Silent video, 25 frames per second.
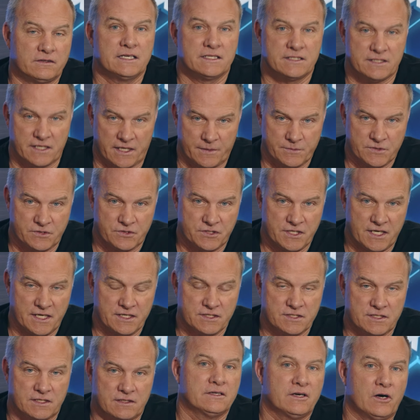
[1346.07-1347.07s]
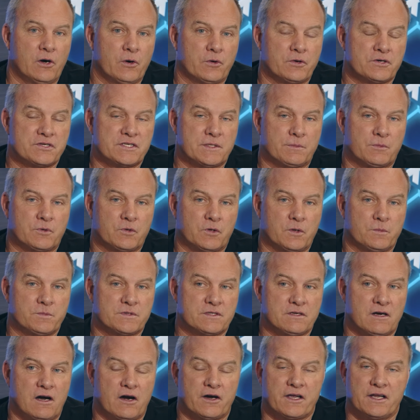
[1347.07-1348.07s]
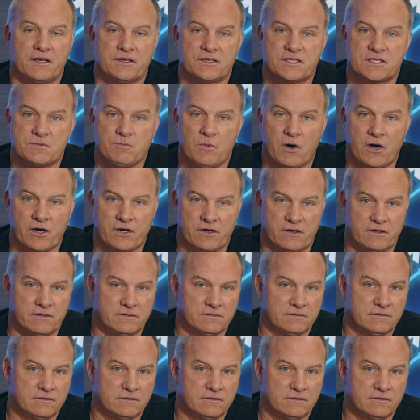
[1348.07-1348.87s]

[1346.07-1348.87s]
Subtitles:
Times are changing. Ownership groups are getting smarter.